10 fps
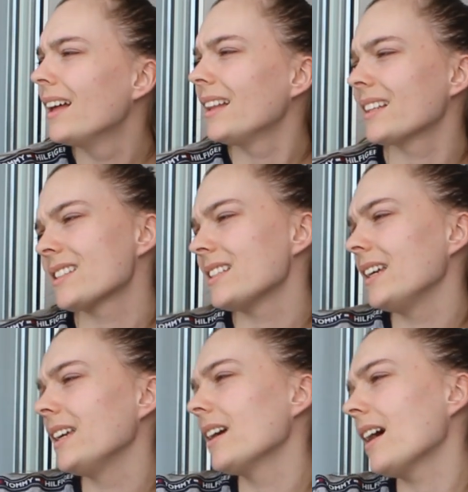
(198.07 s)
let's
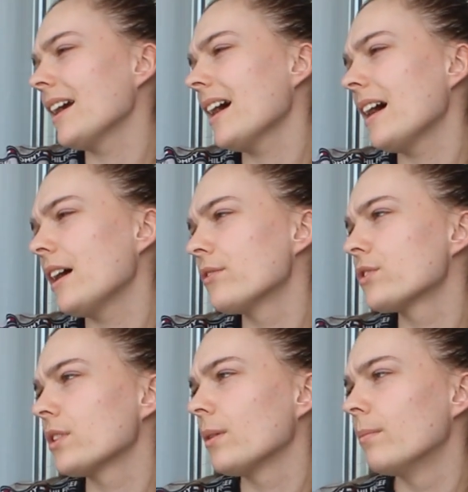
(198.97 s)
see, I have
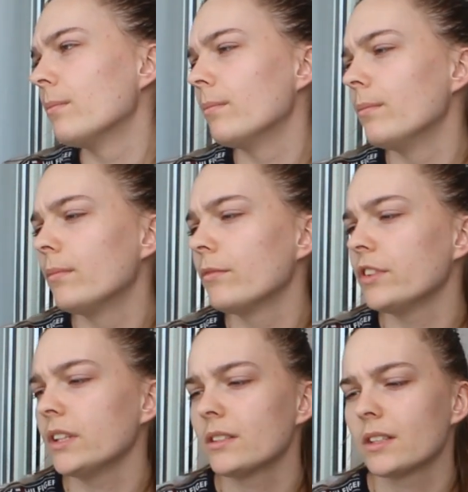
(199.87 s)
some
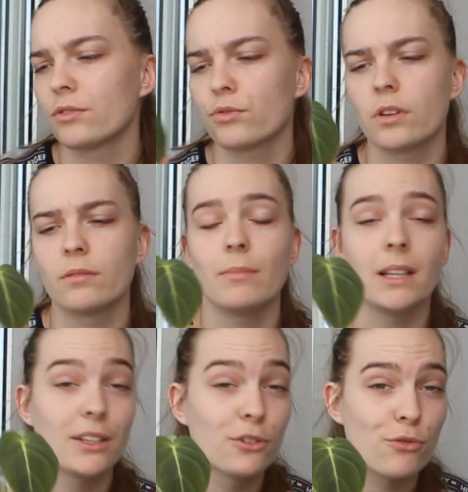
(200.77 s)
Philodendron
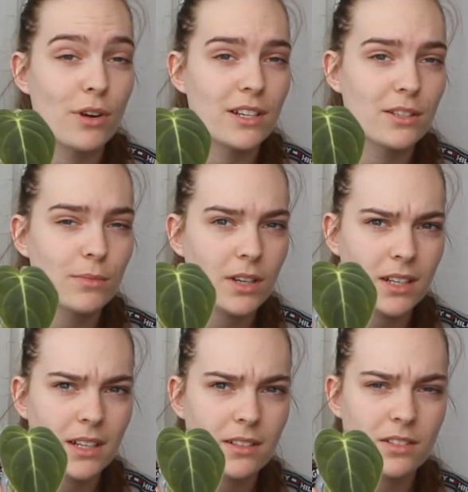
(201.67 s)
melanochrysum
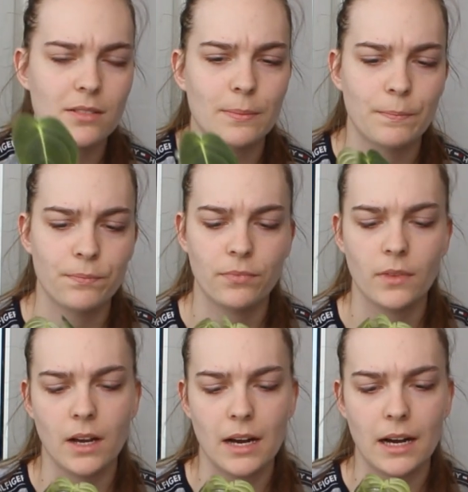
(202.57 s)
cuttings.
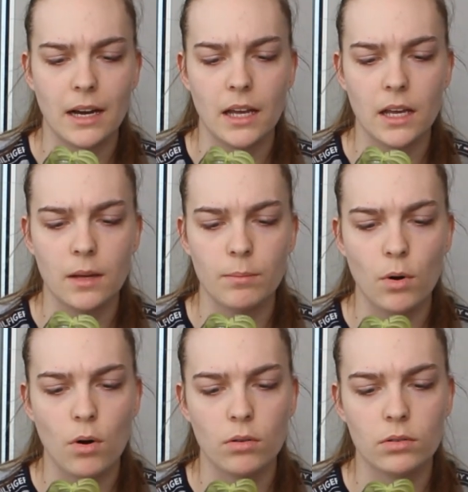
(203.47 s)
I
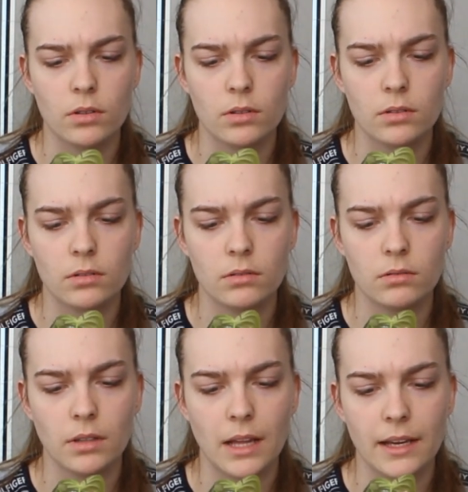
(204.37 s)
bought
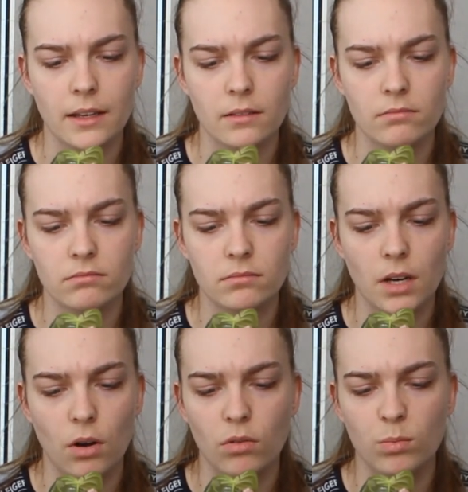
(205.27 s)

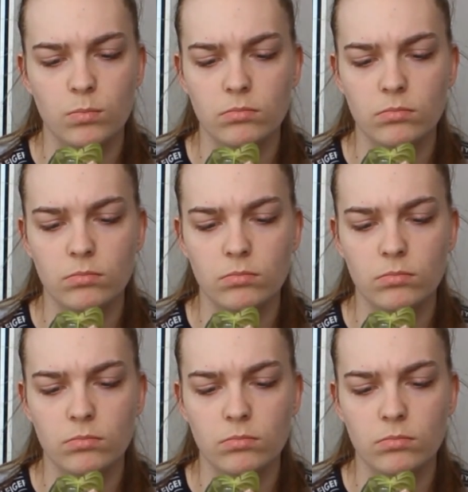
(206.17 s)
a whole,